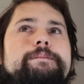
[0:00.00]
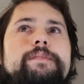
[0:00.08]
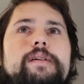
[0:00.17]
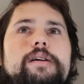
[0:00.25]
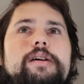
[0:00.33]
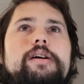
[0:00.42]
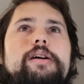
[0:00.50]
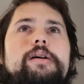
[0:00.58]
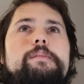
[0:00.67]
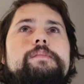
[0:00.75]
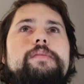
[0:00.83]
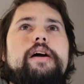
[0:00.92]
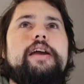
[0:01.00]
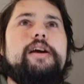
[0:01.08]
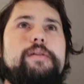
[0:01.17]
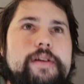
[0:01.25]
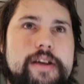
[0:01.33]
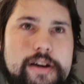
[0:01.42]
I can't
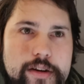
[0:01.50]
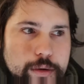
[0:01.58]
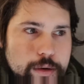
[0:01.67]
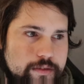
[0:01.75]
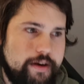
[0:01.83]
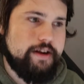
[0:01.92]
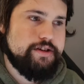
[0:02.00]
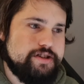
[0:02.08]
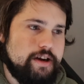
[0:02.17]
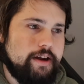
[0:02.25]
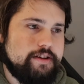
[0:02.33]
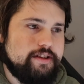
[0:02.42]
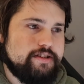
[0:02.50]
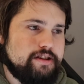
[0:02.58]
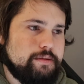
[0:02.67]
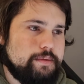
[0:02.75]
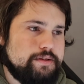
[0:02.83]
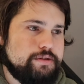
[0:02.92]
really get an overhead shot because that's going to
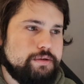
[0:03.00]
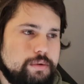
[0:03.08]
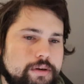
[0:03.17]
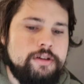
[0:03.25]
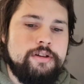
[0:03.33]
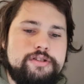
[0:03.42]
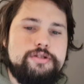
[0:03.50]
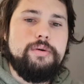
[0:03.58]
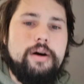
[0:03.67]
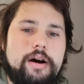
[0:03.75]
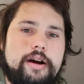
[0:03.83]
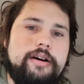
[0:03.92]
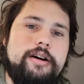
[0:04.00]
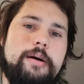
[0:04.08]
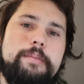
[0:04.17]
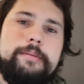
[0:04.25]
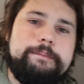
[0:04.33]
be too high up.